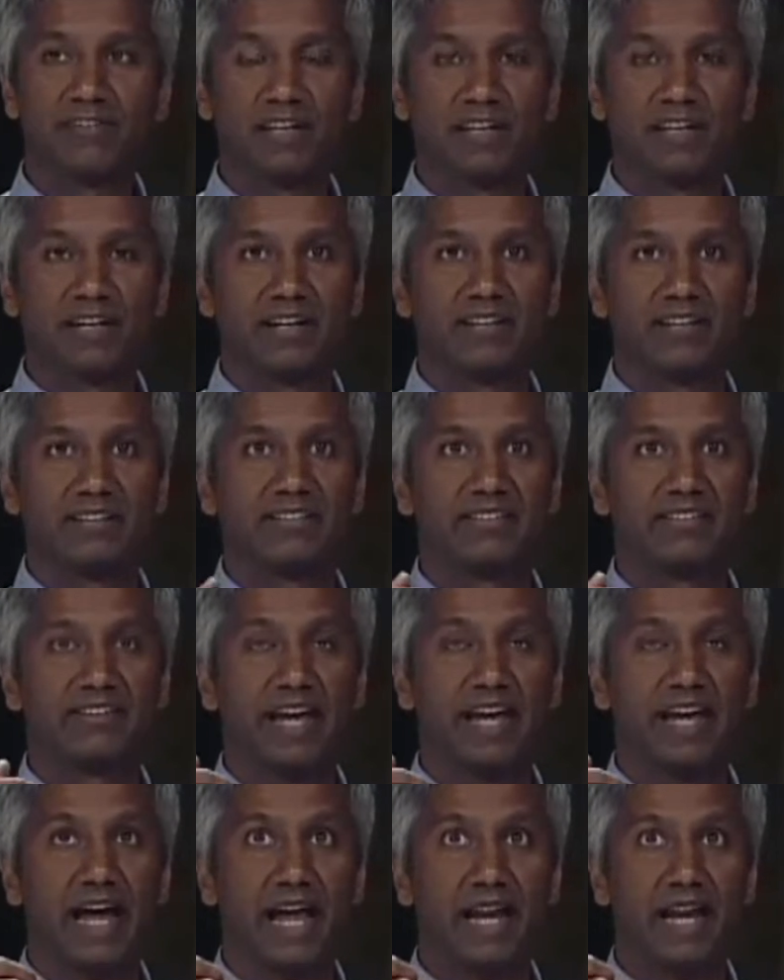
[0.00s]
feeling is
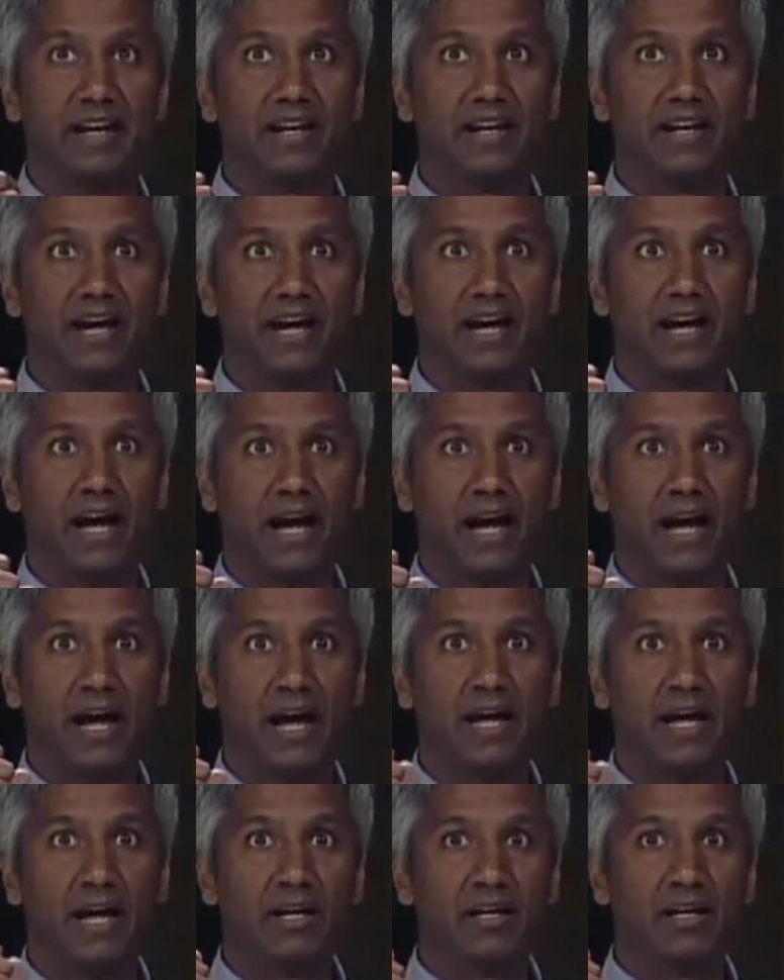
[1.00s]
that,
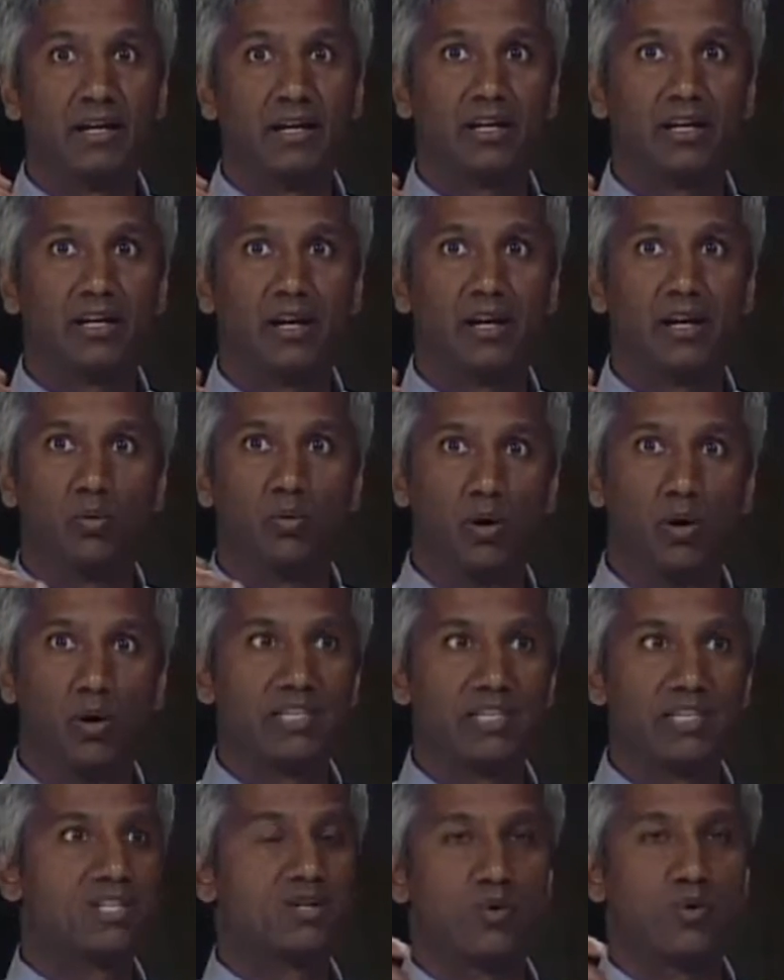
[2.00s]

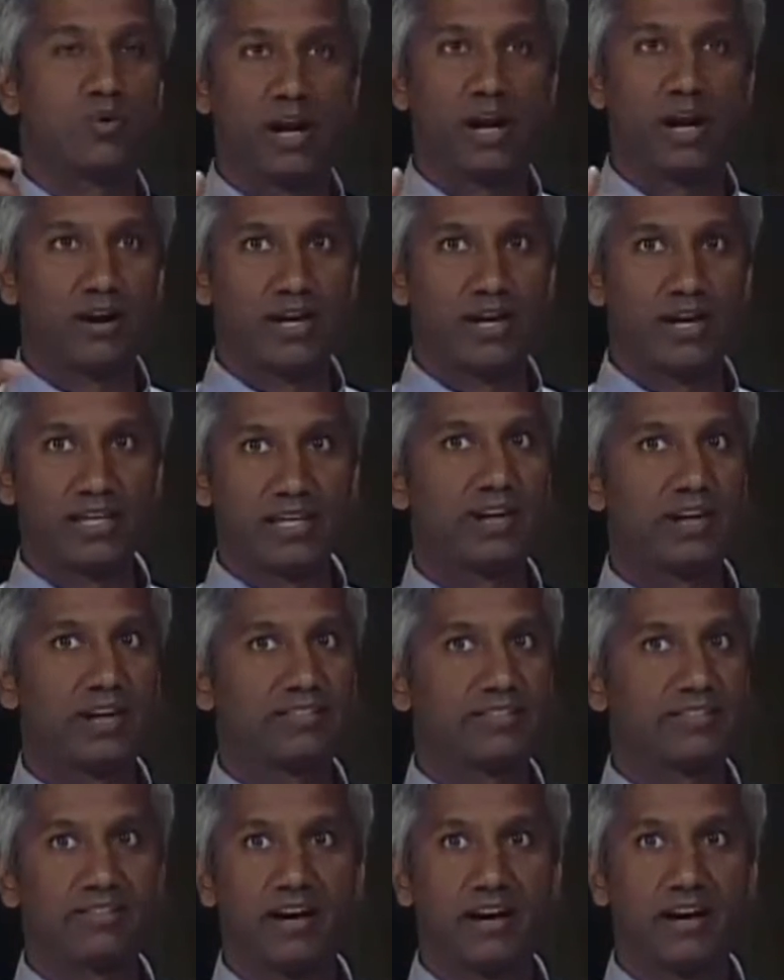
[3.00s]
what Square, and I think
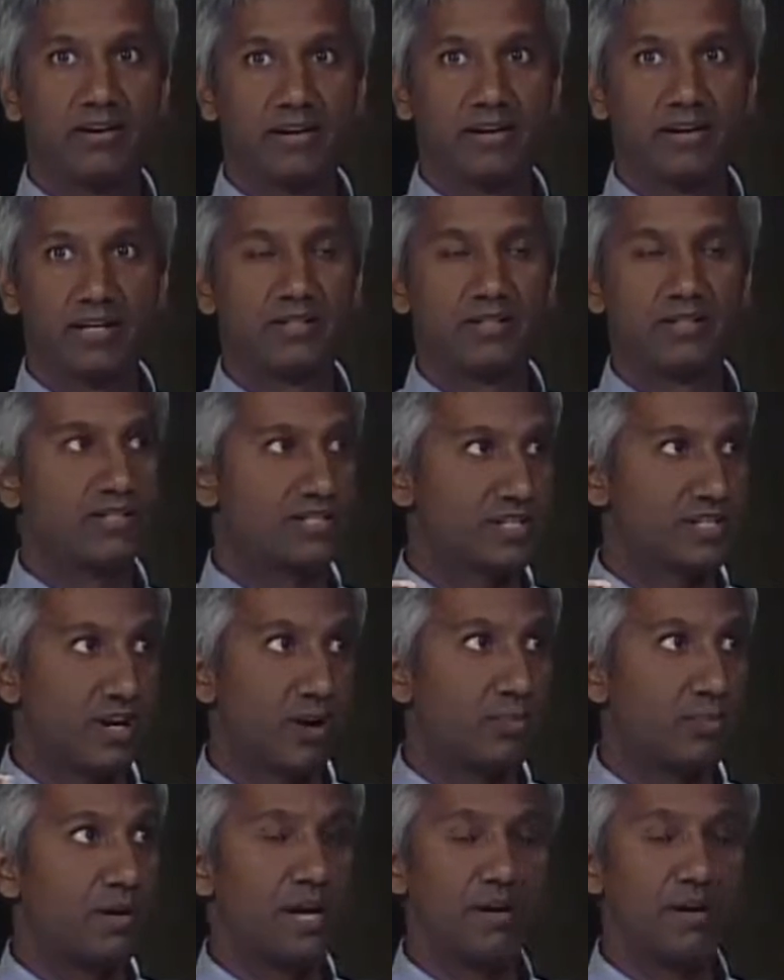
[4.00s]
also now Intuit's
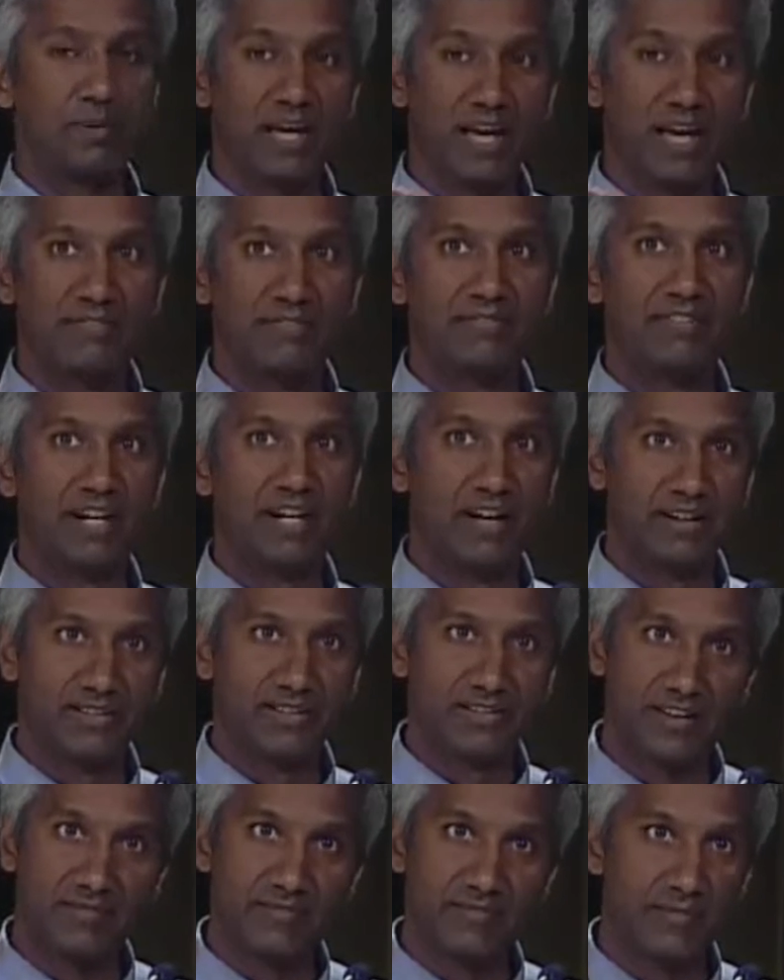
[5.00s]
Go Payment have
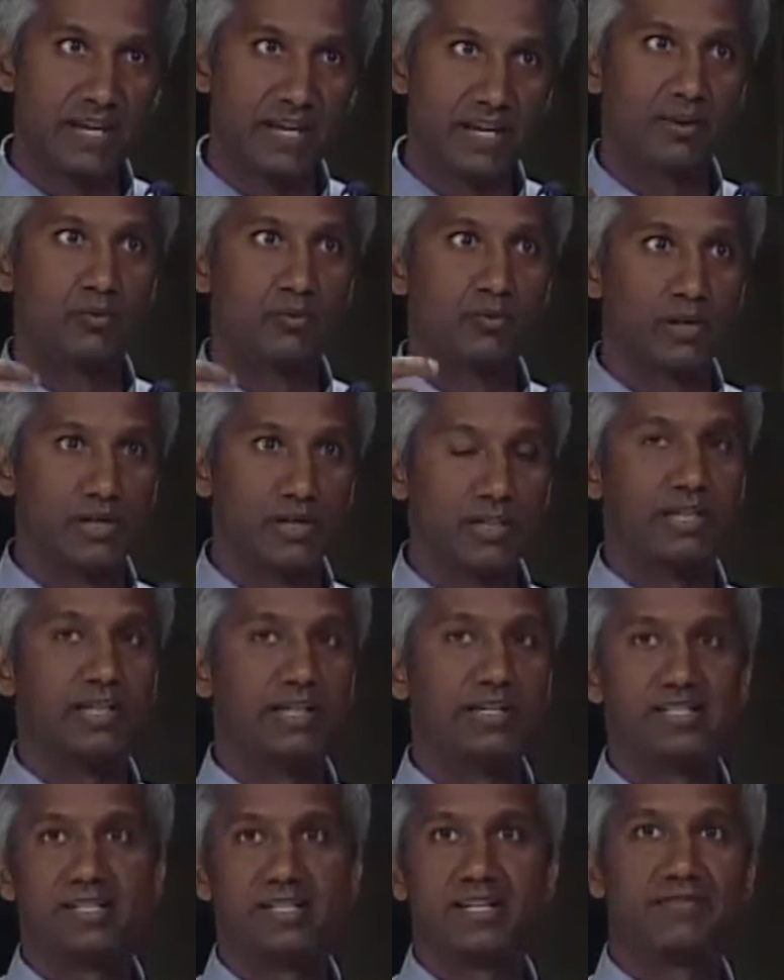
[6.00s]
done is they've made it
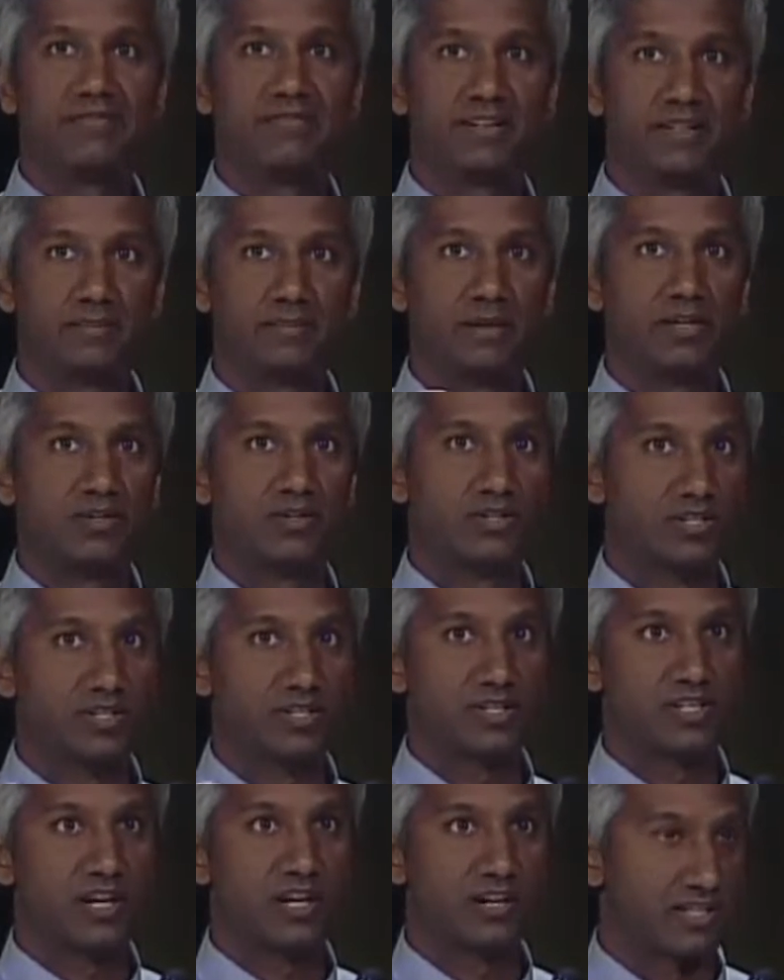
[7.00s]
really easy for the
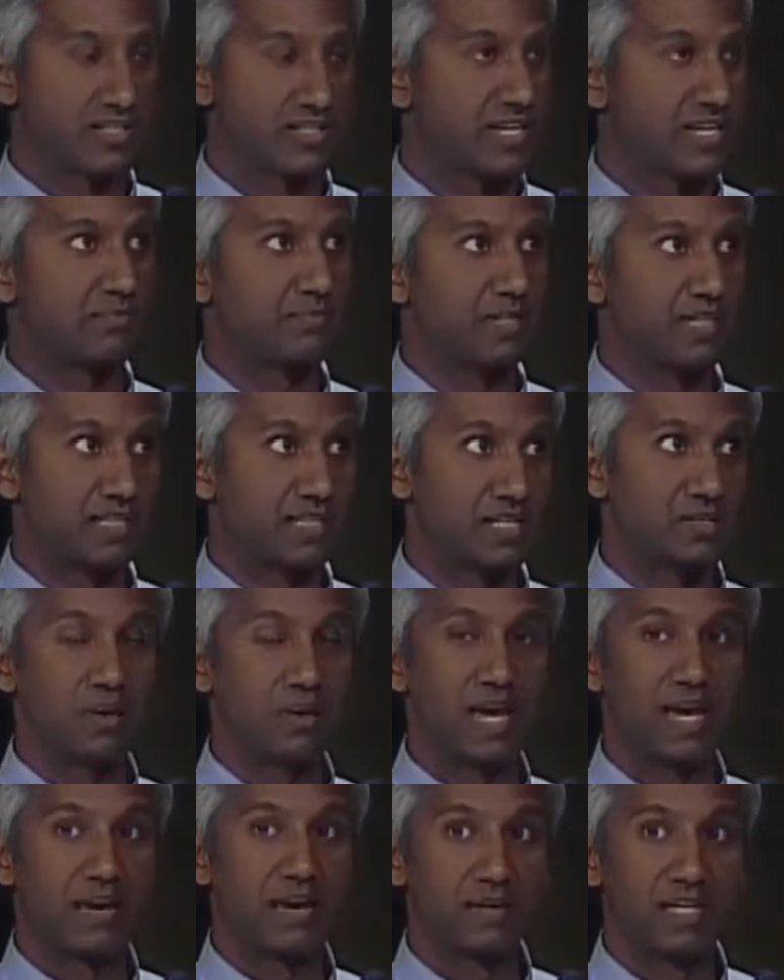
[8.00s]
merchant to start accepting
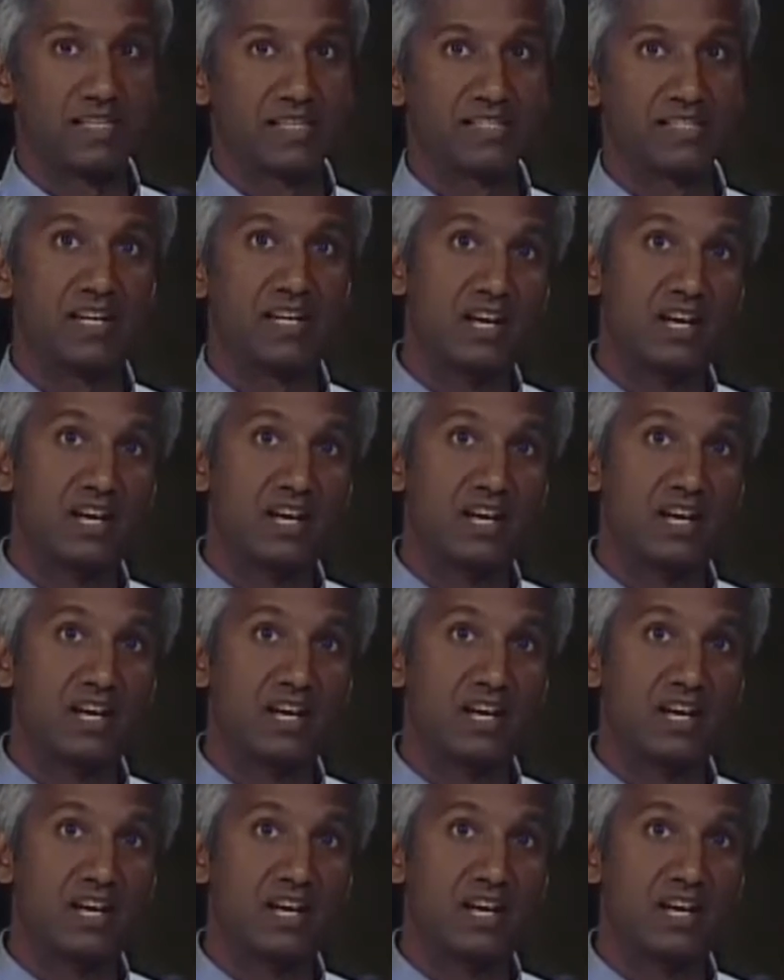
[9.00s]
these payments.